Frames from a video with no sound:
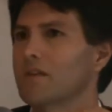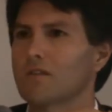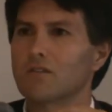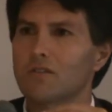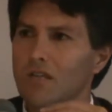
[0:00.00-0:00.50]
There's
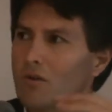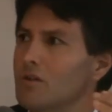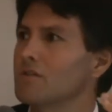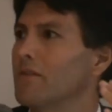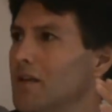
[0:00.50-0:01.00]
a
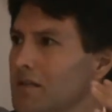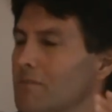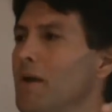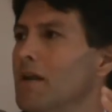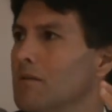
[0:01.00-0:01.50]
series of
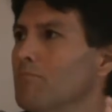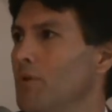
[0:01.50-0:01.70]
independent